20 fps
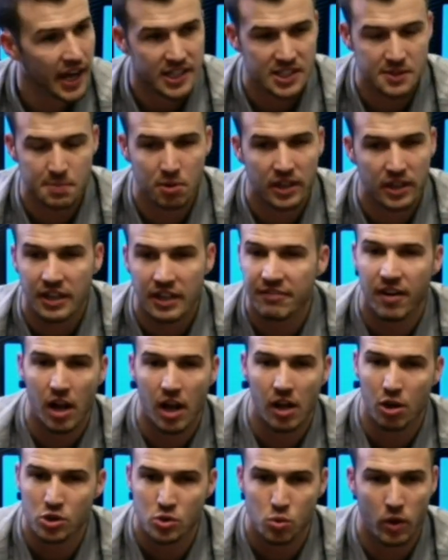Textbook, it
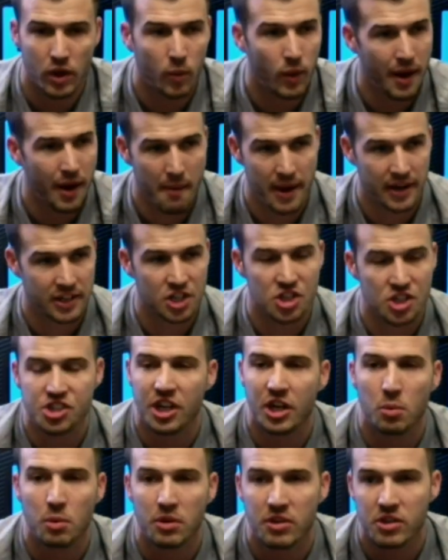follows what, what I'm about to
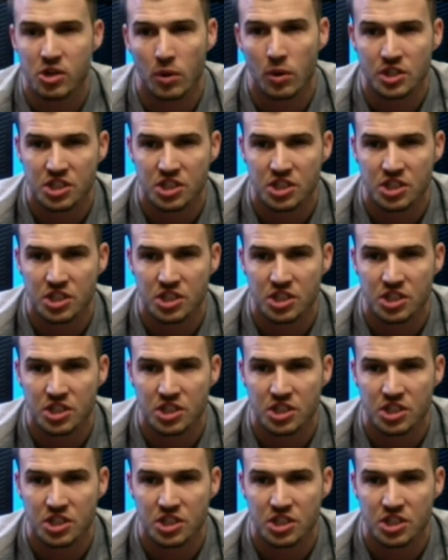share with you,